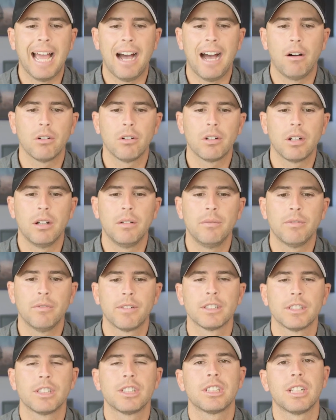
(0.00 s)
outcome
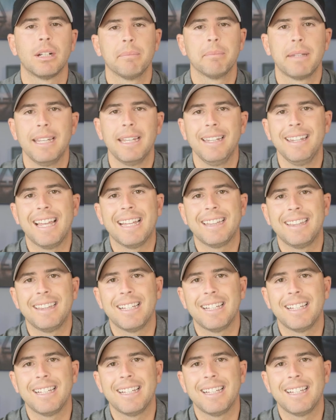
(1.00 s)
for something that,